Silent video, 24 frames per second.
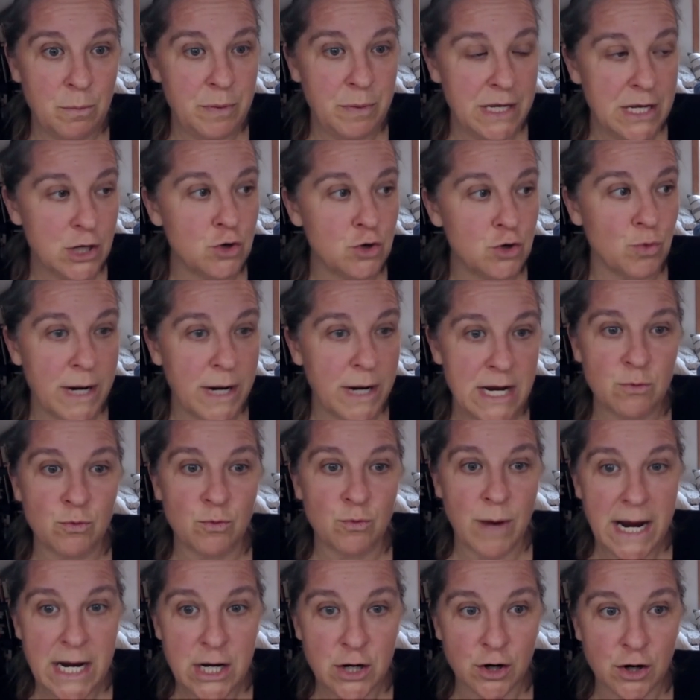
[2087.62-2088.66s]
Be a great
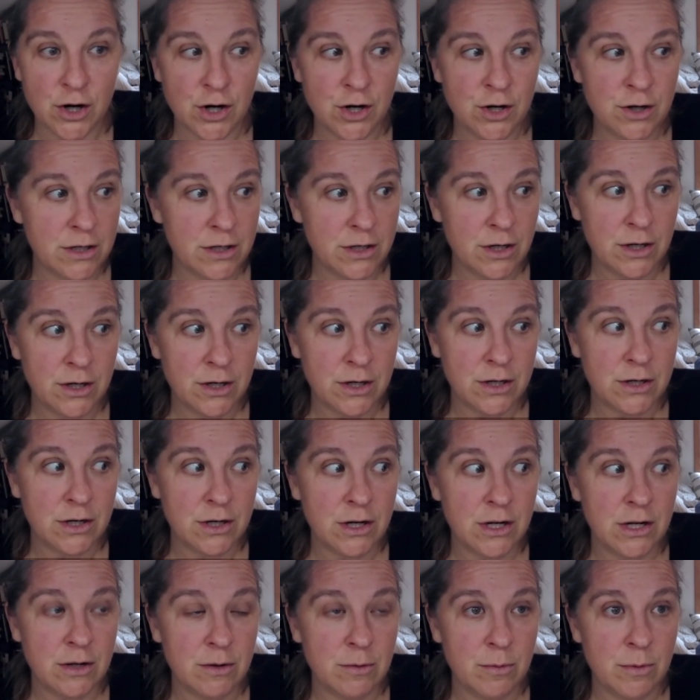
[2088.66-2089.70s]
writer.
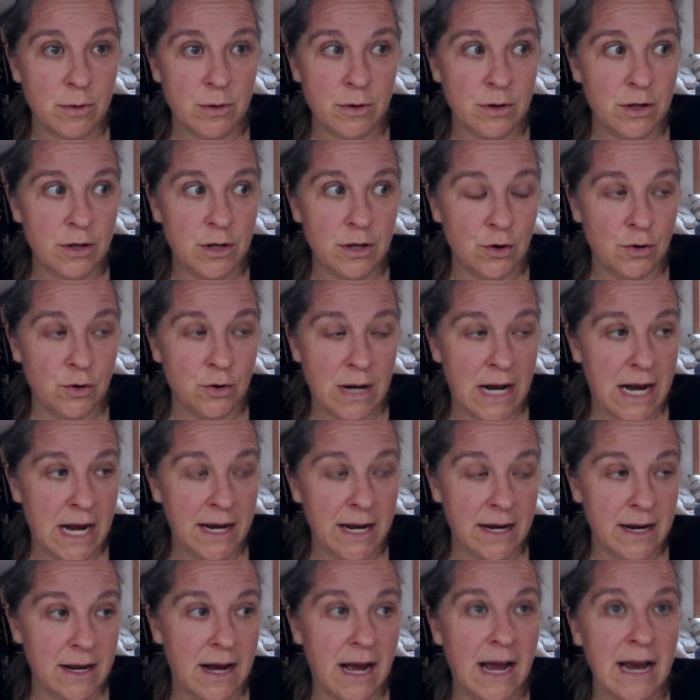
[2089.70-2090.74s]
I
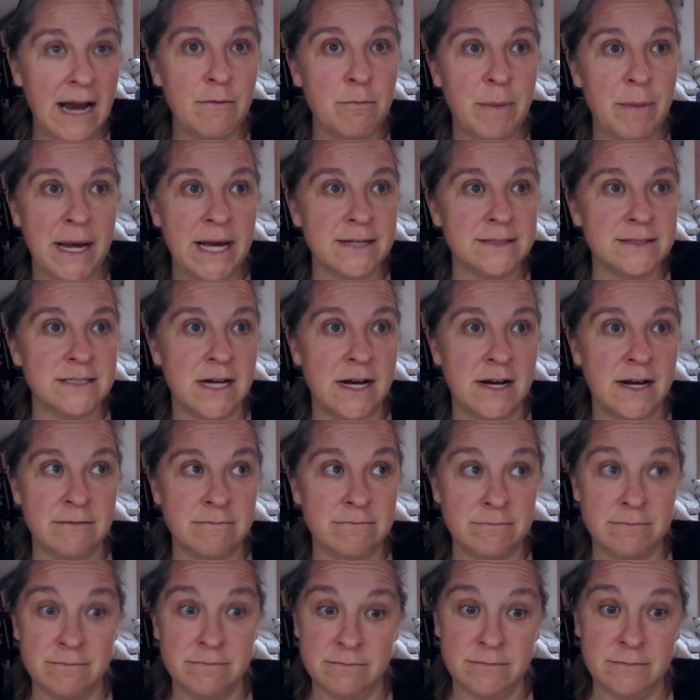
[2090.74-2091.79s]
have passed on
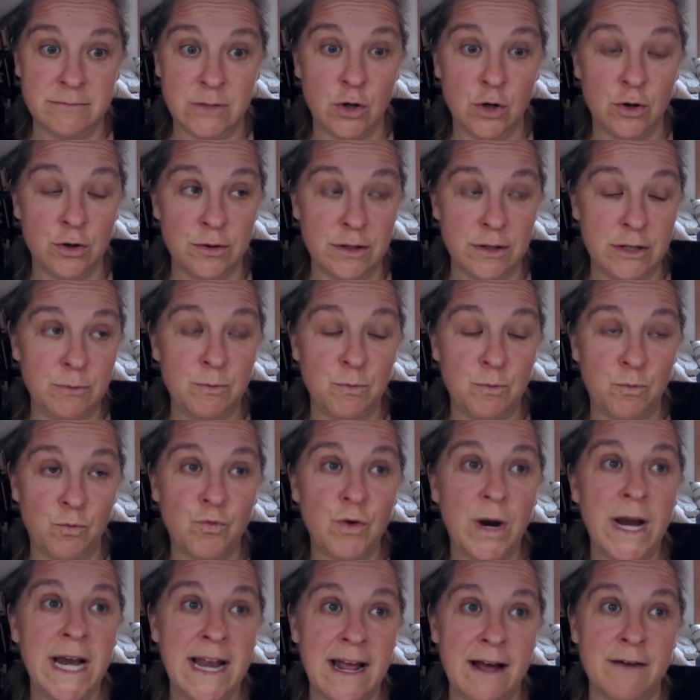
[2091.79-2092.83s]
early,
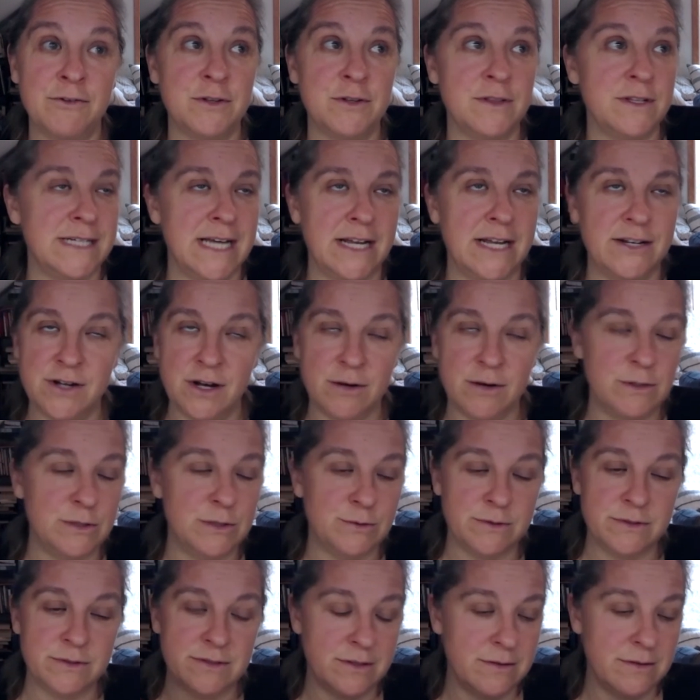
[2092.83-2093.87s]
right after the TED Talk, which
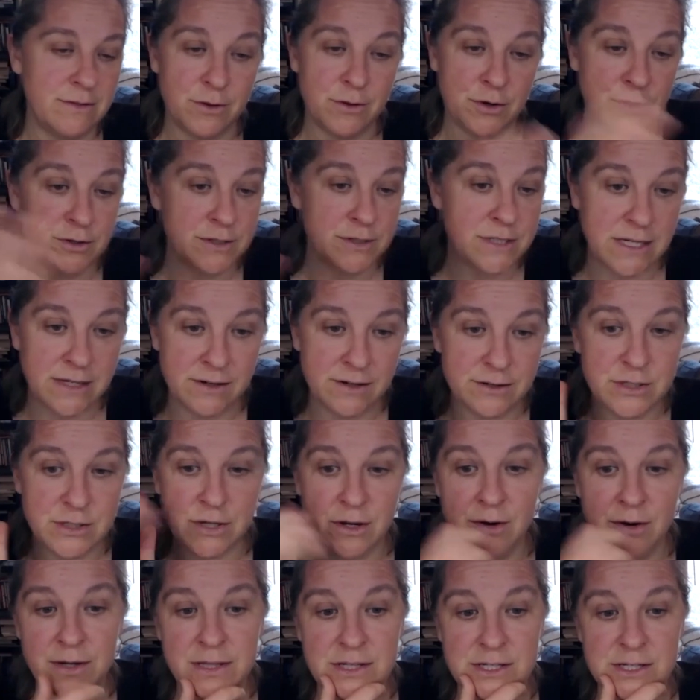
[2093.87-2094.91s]
was 13 years
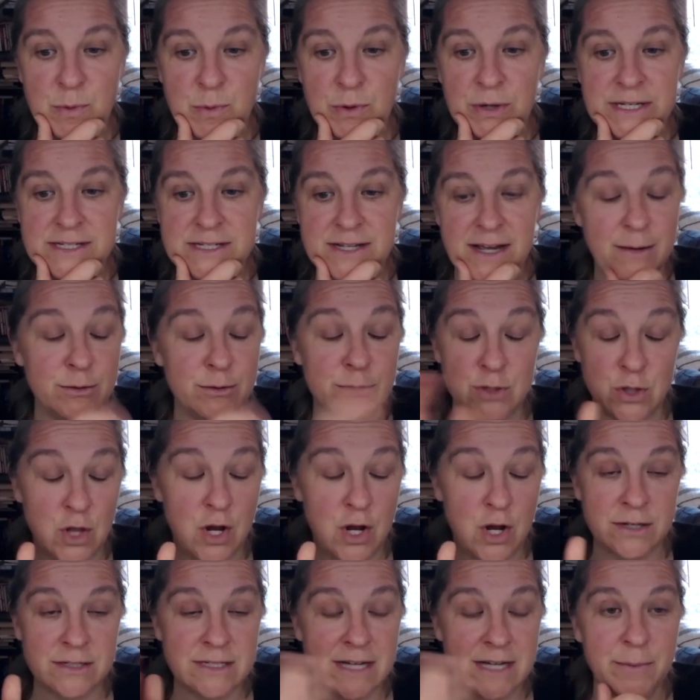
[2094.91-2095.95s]
ago at this point in time. It was a
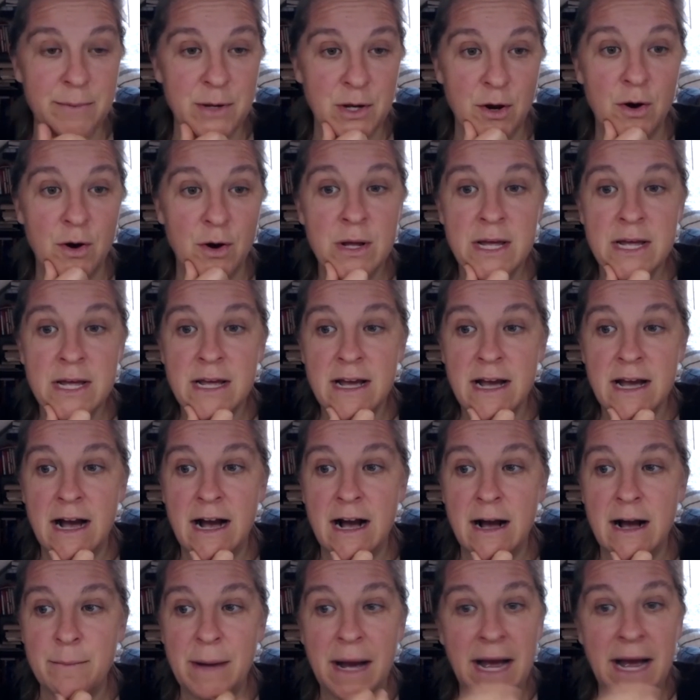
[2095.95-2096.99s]
long time ago.
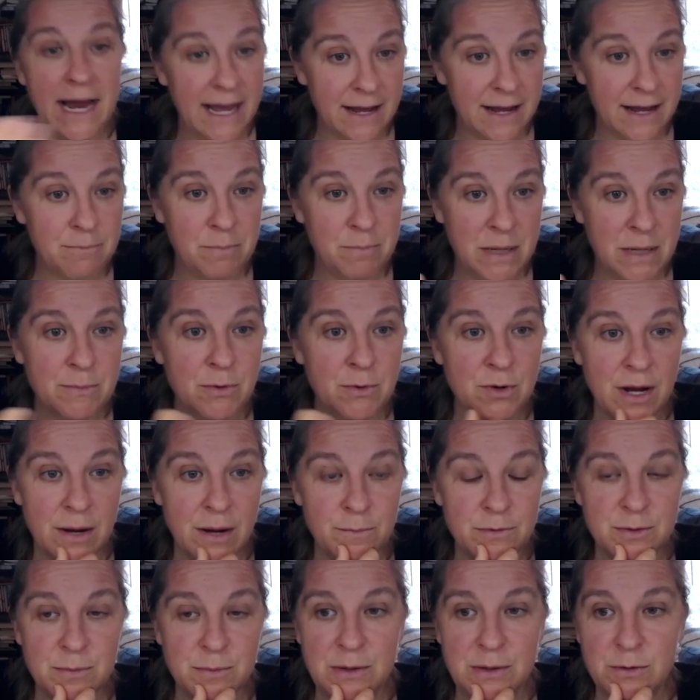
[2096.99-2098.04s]
I had people come
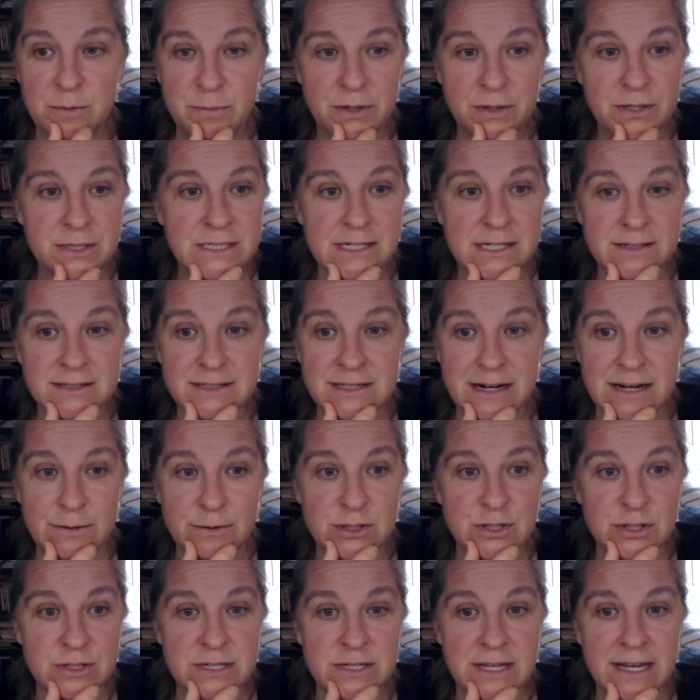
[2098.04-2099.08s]
to me with book deals, and I was
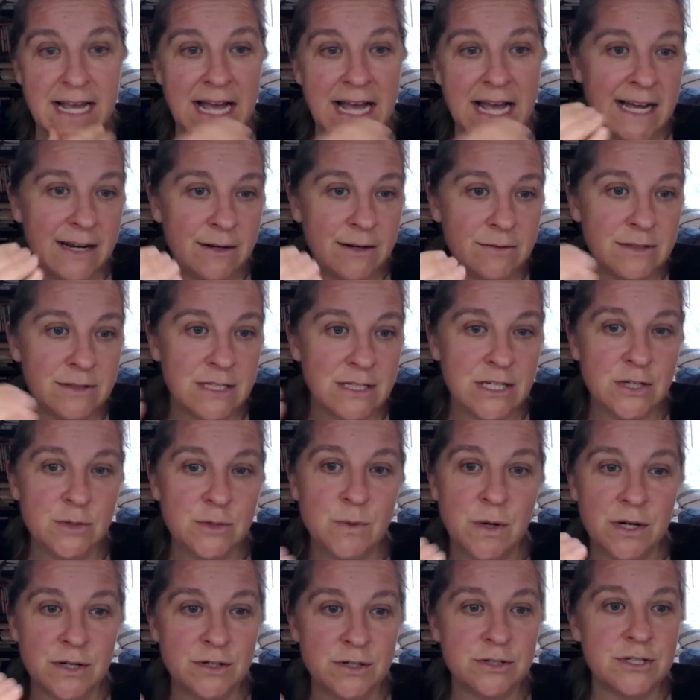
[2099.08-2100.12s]
just like, I don't think you
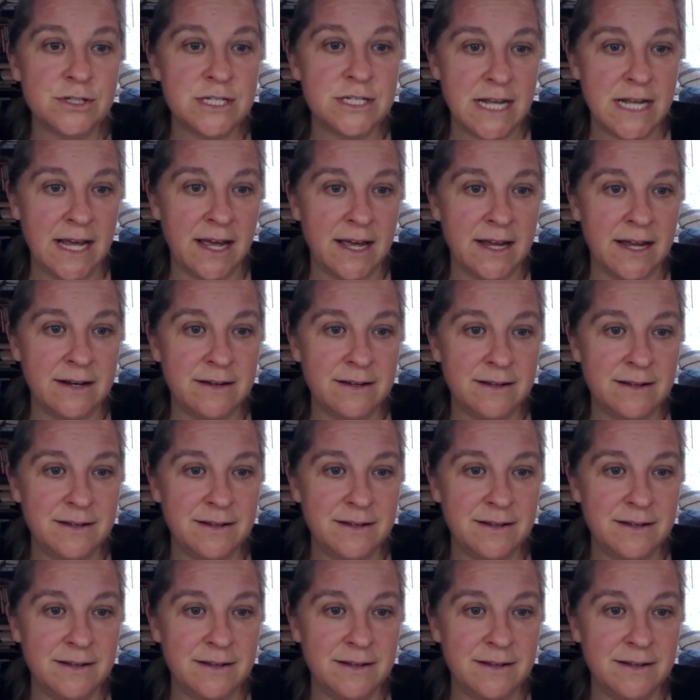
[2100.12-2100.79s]
understand